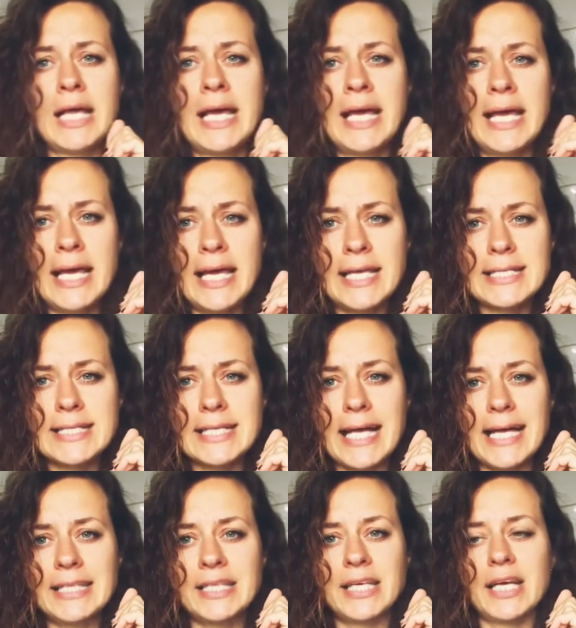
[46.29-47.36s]
It's light
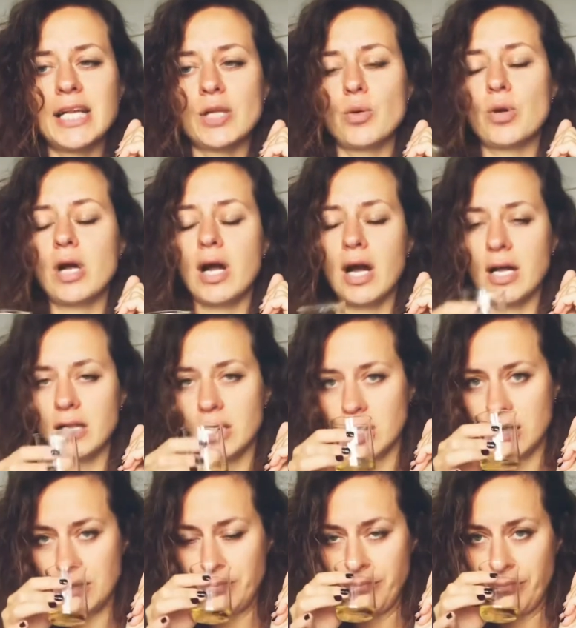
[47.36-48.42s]
yellow color.
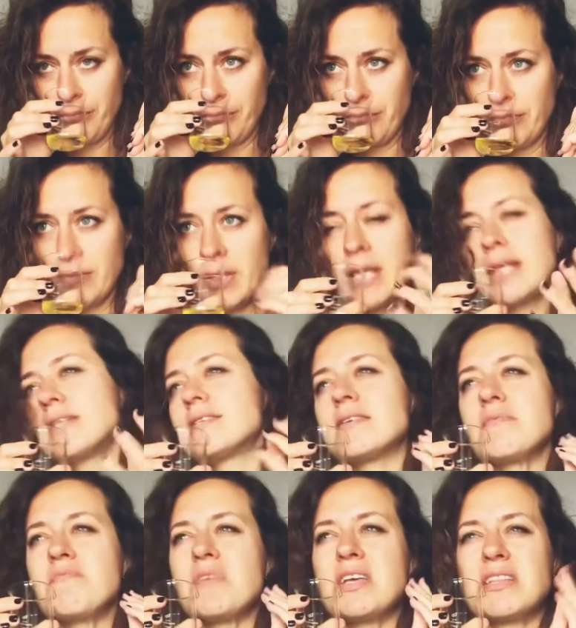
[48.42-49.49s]
It
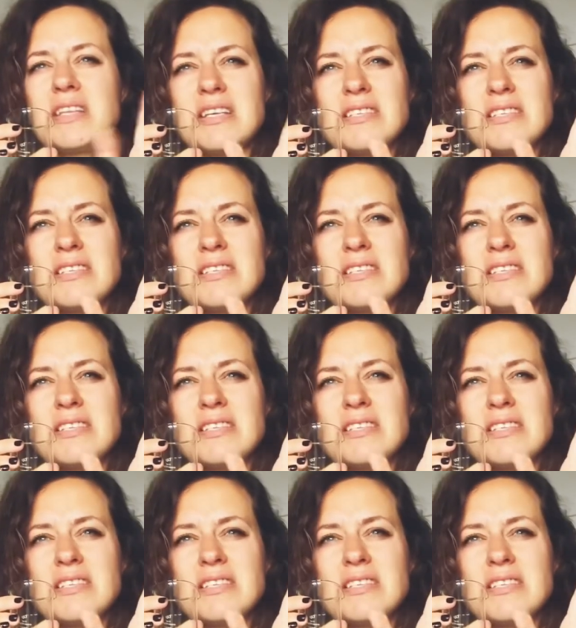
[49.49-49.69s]
has